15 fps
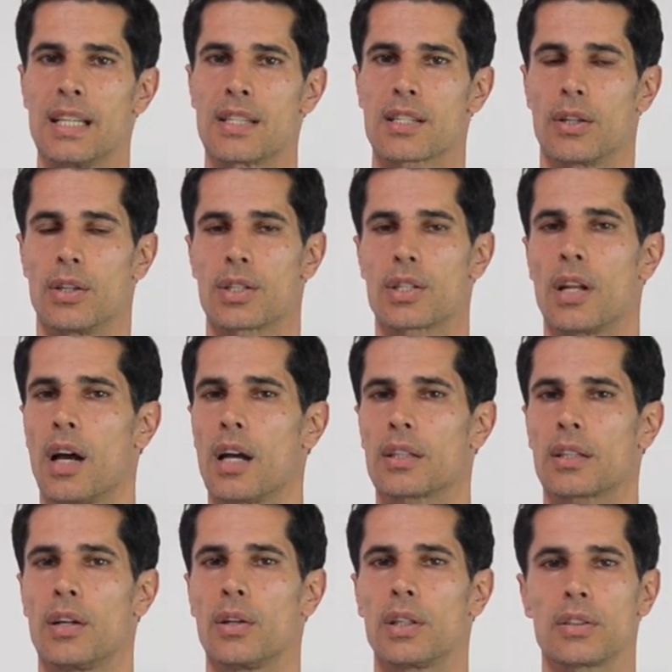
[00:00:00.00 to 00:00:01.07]
So it's
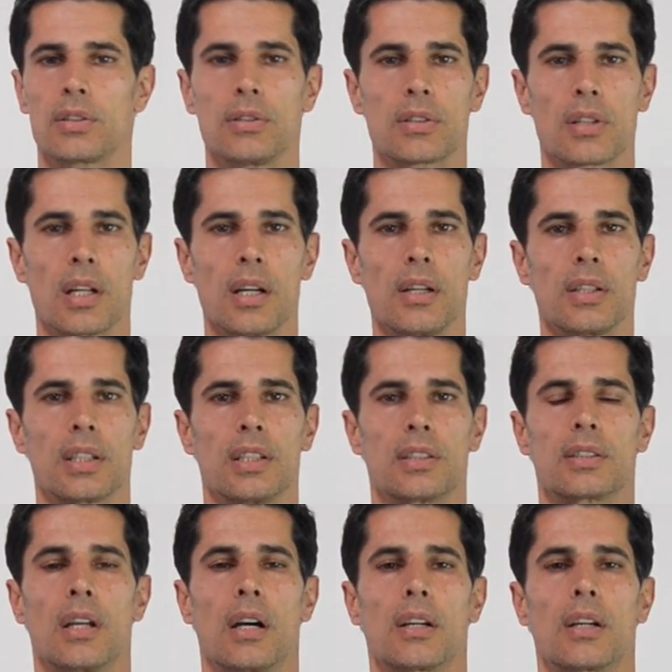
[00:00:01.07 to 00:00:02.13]
not going too slow and
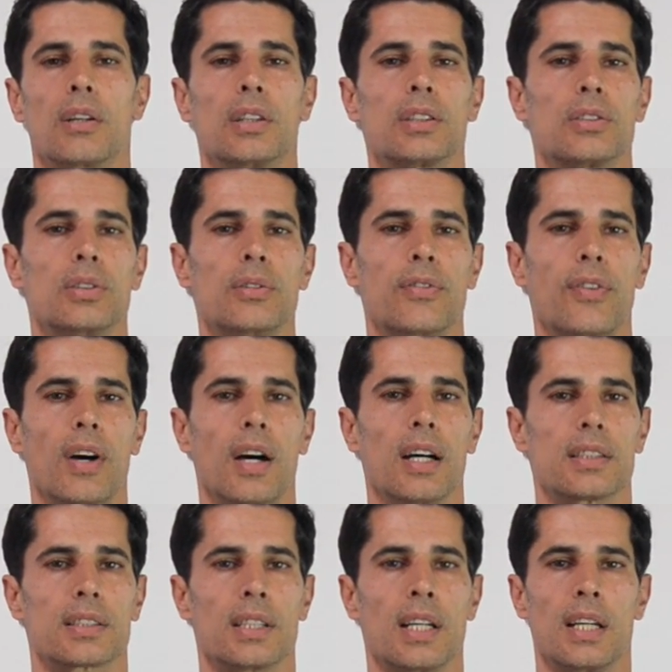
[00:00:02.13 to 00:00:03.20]
it's not going too
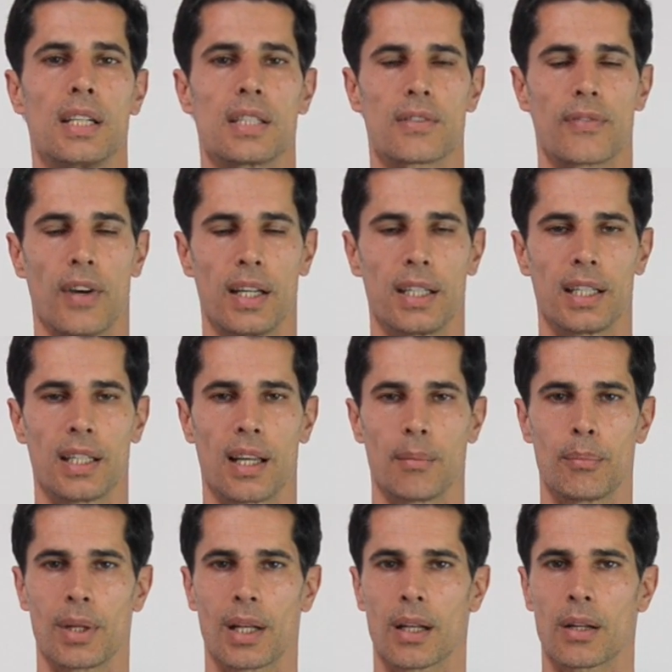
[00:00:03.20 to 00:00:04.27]
fast. It's finding that
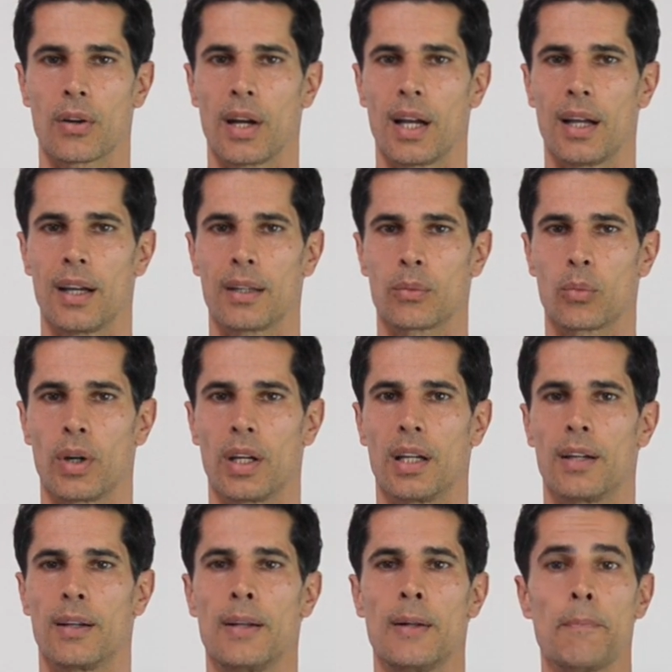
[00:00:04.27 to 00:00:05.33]
middle ground
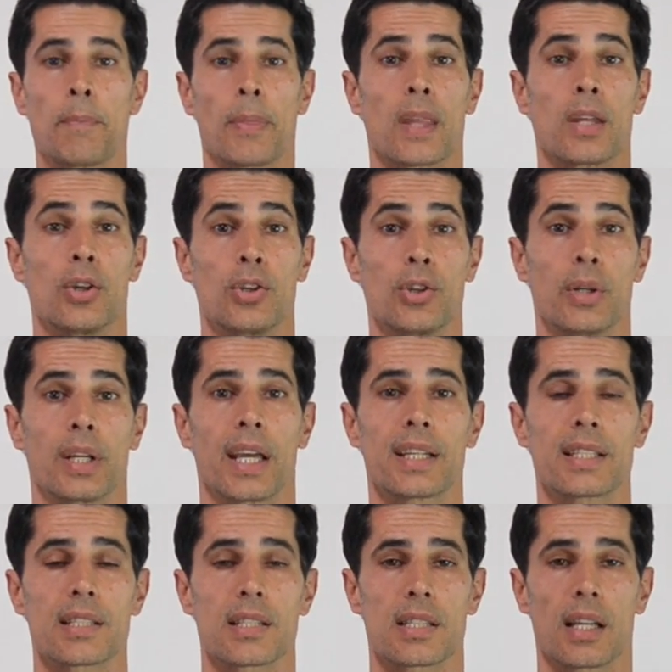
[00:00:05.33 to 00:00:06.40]
where you're doing
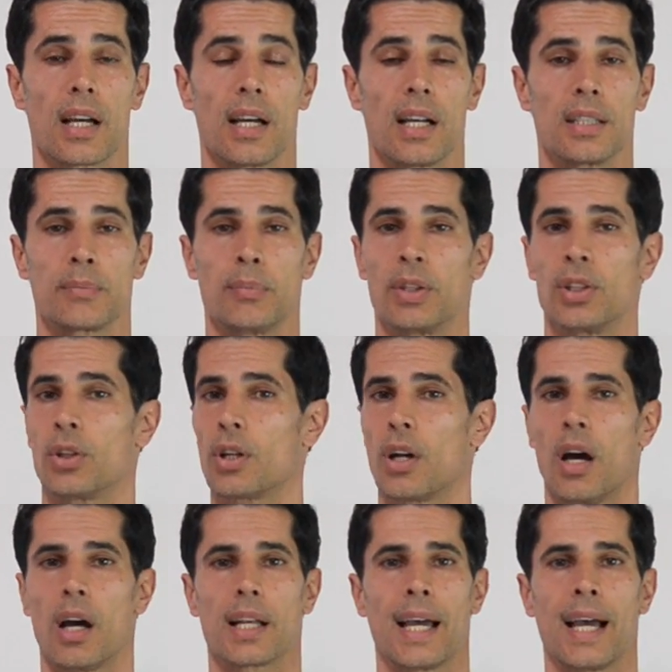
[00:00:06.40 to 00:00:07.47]
exercise, but you're
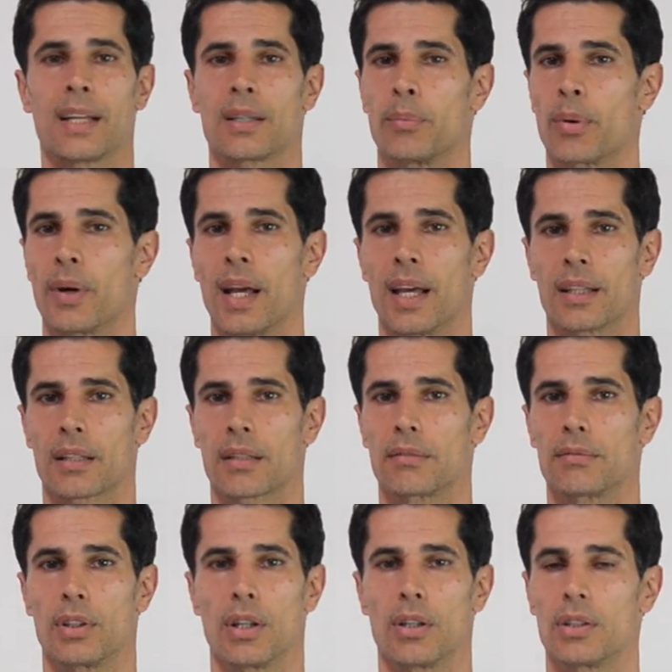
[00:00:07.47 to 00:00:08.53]
not out of breath.
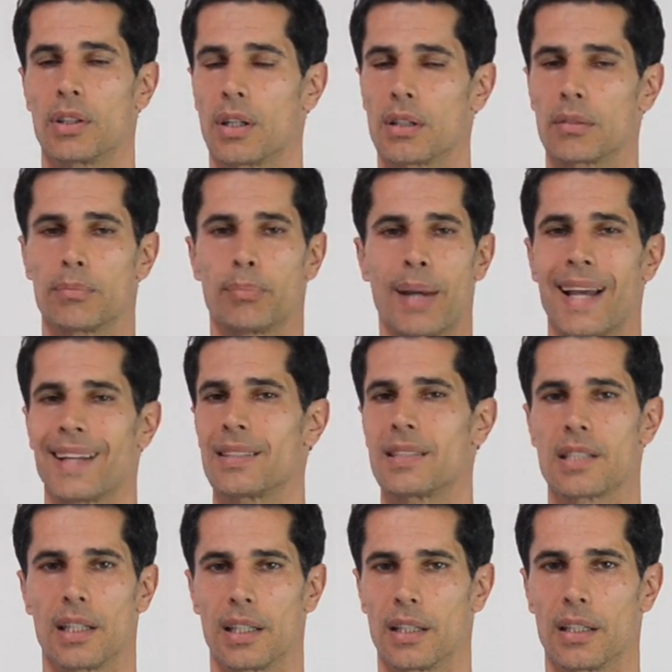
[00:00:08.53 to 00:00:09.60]
You're not
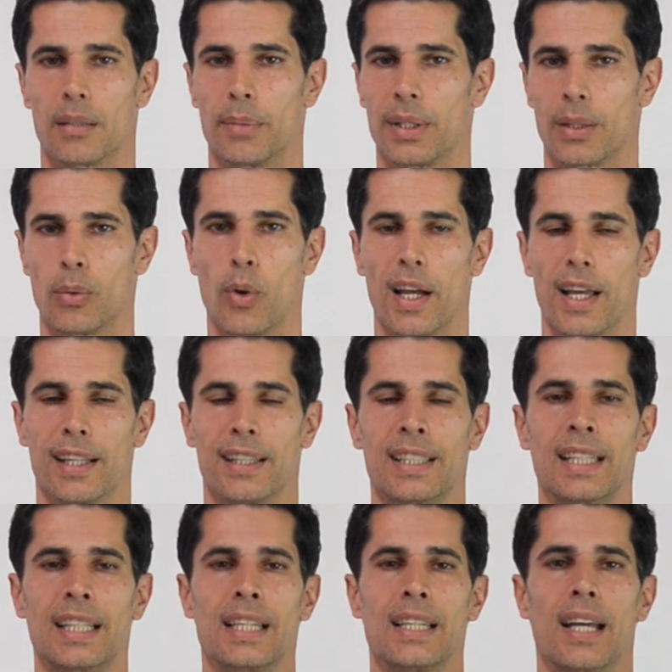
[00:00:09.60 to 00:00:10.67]
panting in a big way.
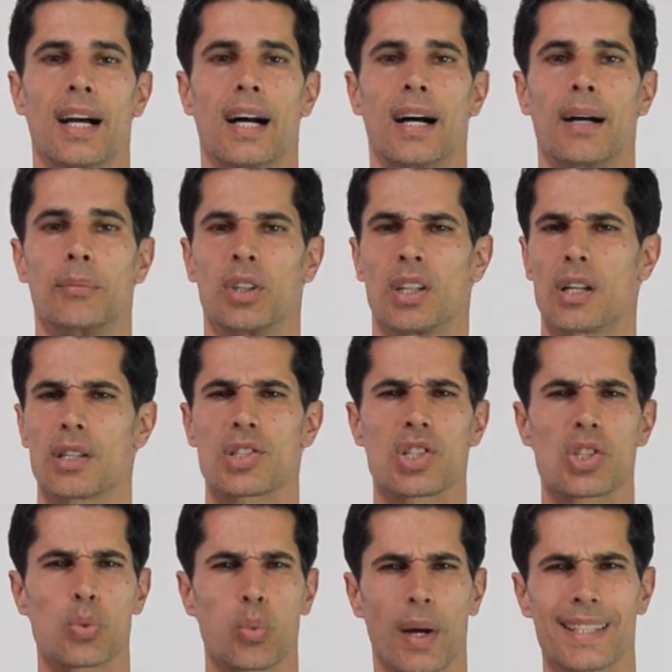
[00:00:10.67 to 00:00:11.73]
You're not
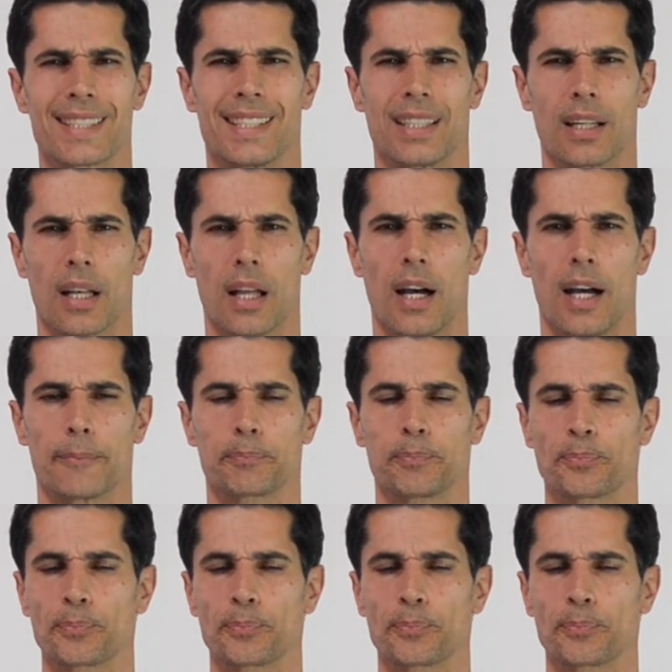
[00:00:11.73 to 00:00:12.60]
sweating a lot.